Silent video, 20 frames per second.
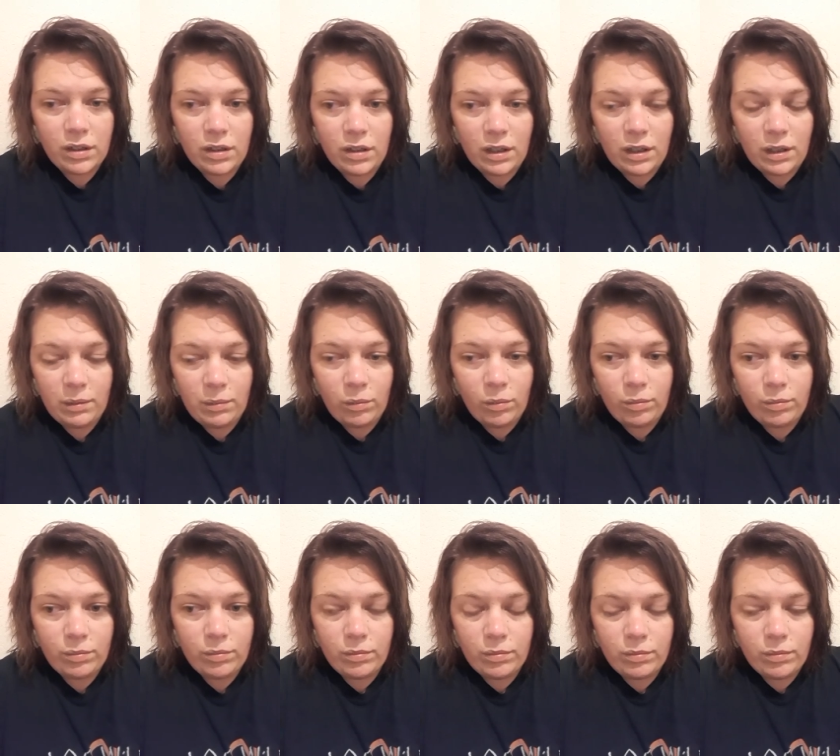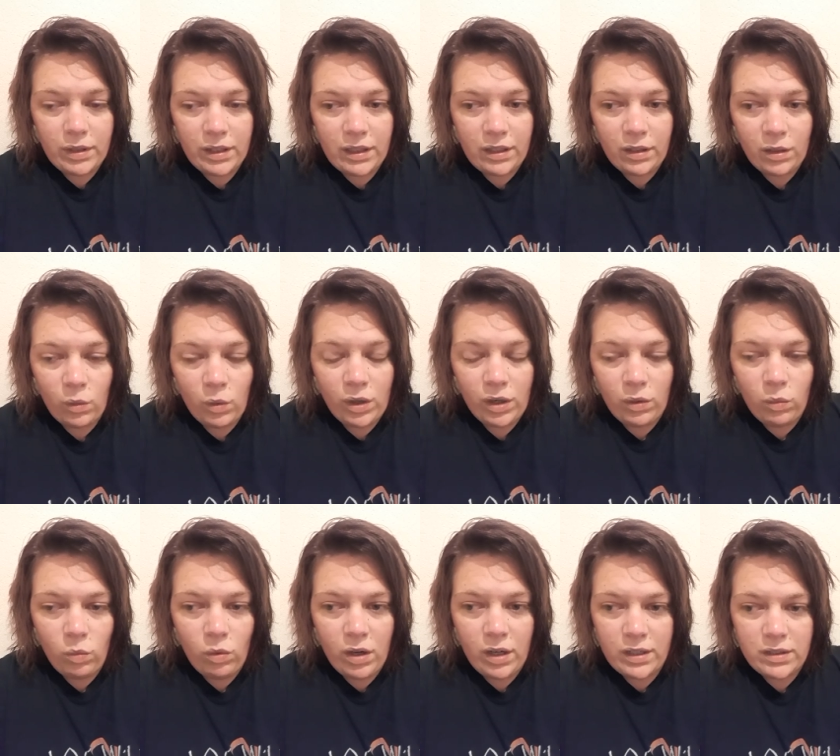what
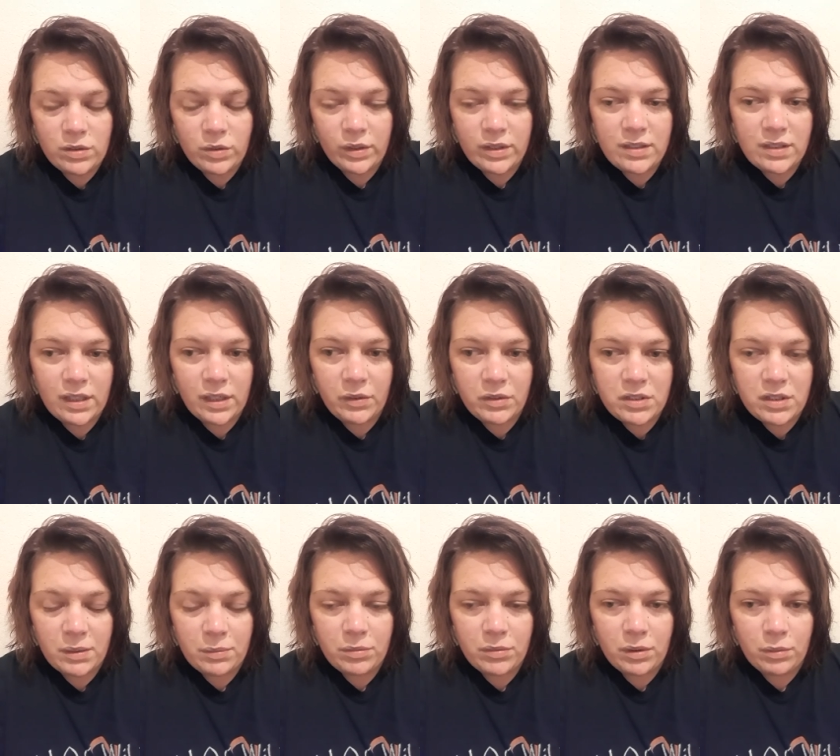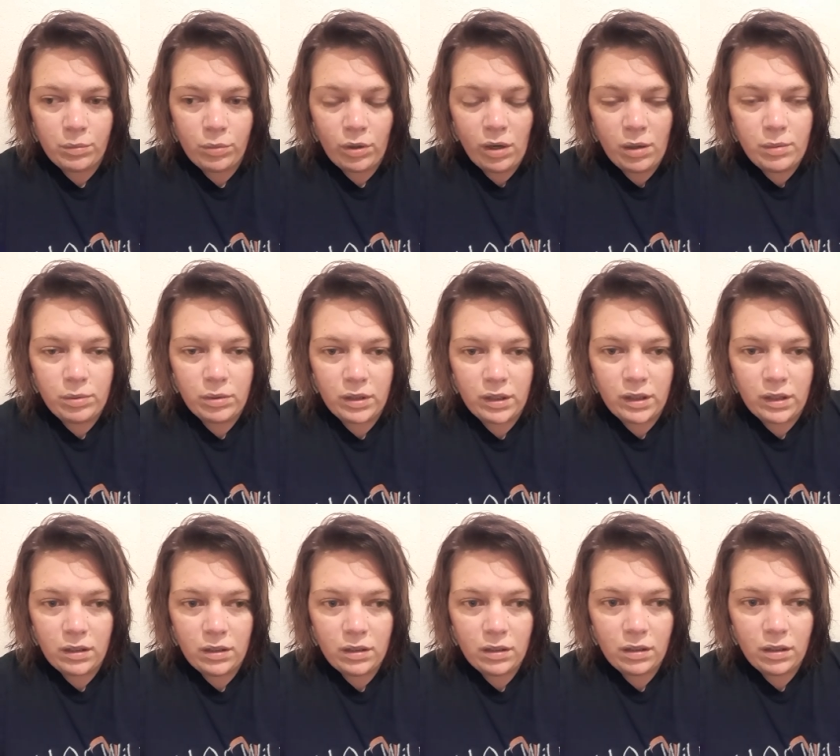it was. So he said it was something probably